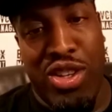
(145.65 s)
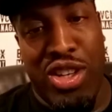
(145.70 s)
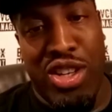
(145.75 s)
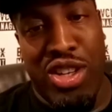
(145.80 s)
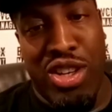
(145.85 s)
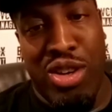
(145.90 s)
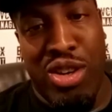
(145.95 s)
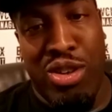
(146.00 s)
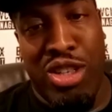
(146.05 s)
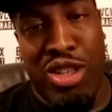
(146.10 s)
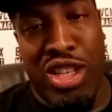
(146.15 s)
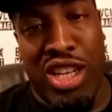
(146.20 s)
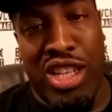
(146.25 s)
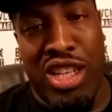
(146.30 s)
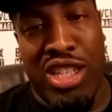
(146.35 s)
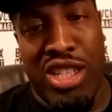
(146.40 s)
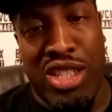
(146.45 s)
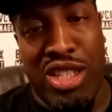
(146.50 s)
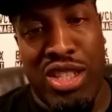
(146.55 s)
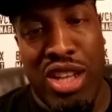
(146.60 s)
the
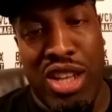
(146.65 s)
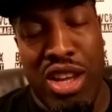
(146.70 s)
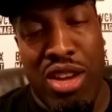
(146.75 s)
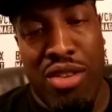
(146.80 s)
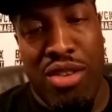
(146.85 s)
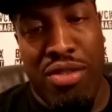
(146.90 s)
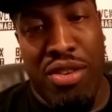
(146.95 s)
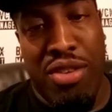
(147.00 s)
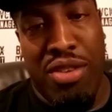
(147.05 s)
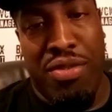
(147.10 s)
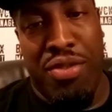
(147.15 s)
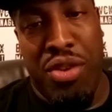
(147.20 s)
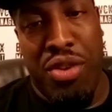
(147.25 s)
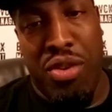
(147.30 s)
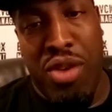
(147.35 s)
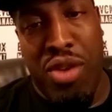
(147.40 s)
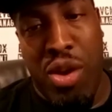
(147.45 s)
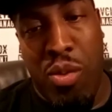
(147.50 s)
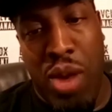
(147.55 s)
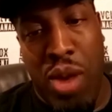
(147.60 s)
negotiations for the
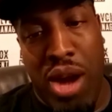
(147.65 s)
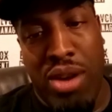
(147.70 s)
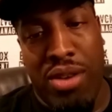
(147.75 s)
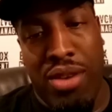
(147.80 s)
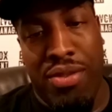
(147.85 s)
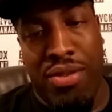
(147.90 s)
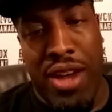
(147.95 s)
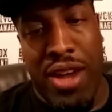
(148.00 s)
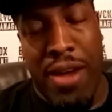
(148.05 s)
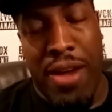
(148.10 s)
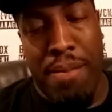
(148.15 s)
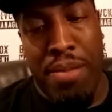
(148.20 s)
Fury and Wilder fight.